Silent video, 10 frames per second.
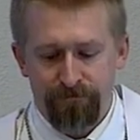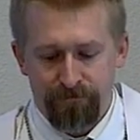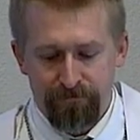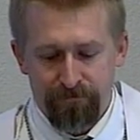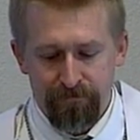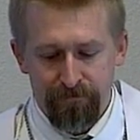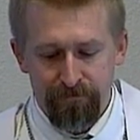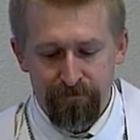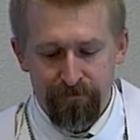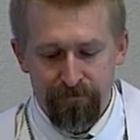
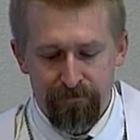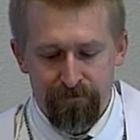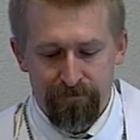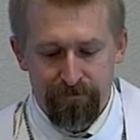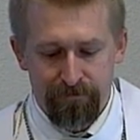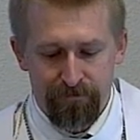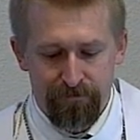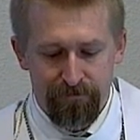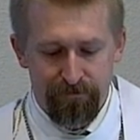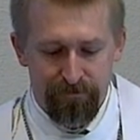
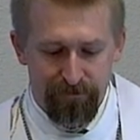Nobody speaks.